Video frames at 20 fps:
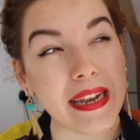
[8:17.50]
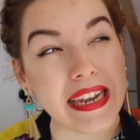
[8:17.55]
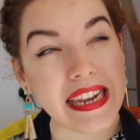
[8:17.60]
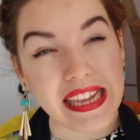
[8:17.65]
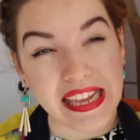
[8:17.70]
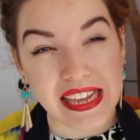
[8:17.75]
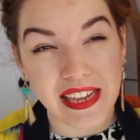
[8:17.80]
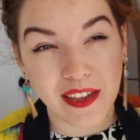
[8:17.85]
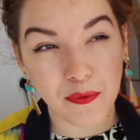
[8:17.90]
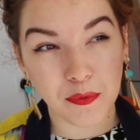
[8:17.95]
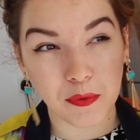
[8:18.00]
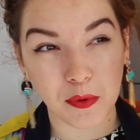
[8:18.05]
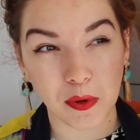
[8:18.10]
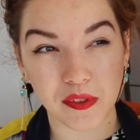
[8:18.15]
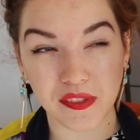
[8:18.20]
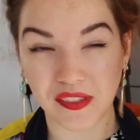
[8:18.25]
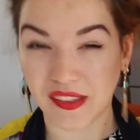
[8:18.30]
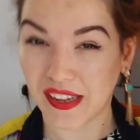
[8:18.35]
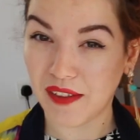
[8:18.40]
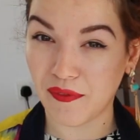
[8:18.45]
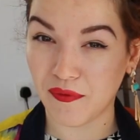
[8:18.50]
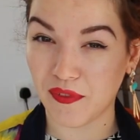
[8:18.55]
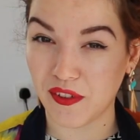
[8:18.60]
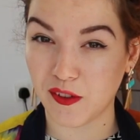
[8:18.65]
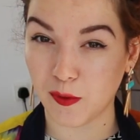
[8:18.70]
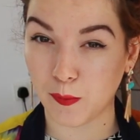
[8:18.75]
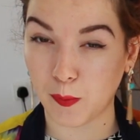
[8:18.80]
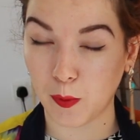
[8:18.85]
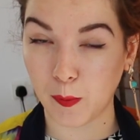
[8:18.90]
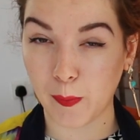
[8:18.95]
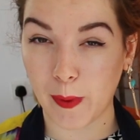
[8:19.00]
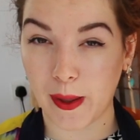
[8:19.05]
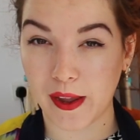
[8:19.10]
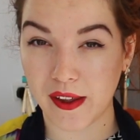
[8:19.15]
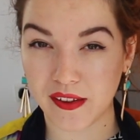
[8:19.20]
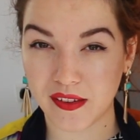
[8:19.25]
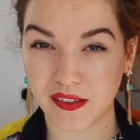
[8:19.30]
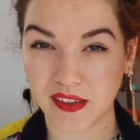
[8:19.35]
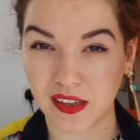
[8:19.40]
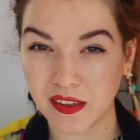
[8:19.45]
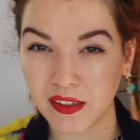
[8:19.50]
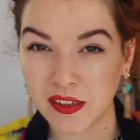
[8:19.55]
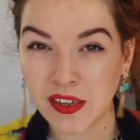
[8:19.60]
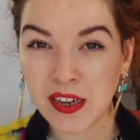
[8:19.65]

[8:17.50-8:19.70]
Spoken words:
believe, was Invisible Person.